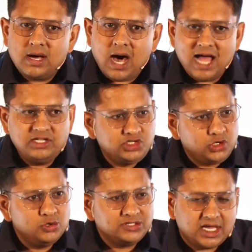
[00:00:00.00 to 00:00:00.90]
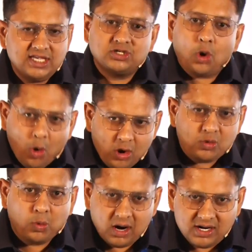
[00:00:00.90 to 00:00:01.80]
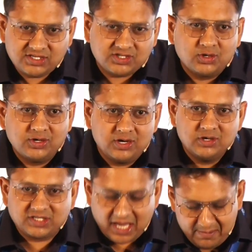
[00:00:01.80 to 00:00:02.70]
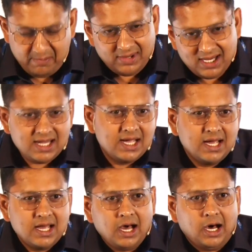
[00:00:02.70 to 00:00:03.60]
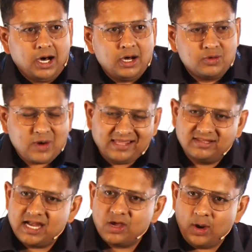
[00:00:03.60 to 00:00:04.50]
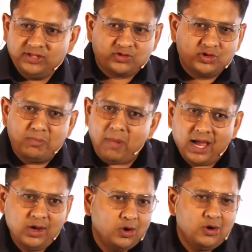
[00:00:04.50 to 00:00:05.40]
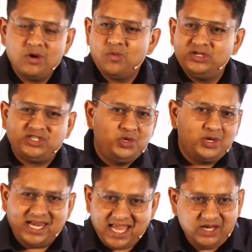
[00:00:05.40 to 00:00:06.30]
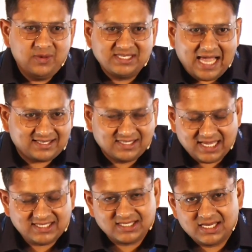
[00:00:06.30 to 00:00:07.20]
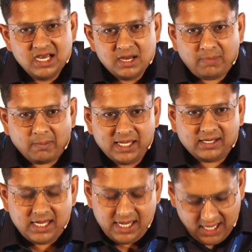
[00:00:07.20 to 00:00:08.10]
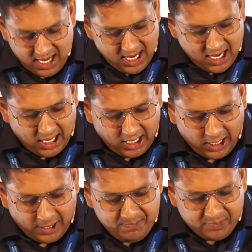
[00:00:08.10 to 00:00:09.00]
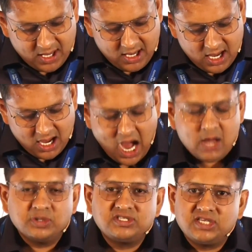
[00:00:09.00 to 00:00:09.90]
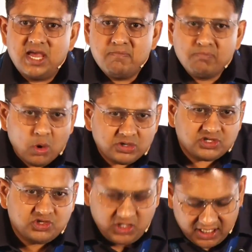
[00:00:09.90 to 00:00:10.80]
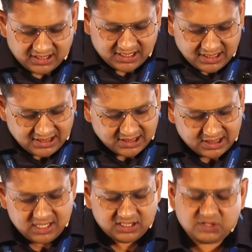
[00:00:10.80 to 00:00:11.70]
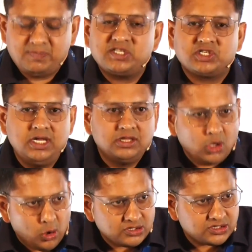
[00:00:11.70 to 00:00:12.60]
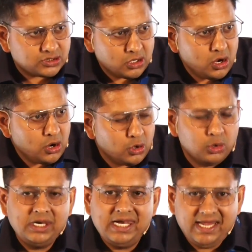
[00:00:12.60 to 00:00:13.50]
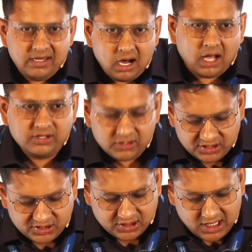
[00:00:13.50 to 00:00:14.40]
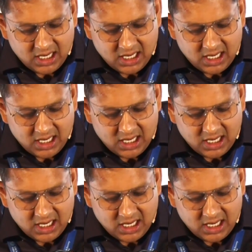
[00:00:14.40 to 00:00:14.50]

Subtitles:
I'll choose his own words to introduce him rather than going through the bio, which you can anyways access publicly. I would say most geniuses, especially those who lead others,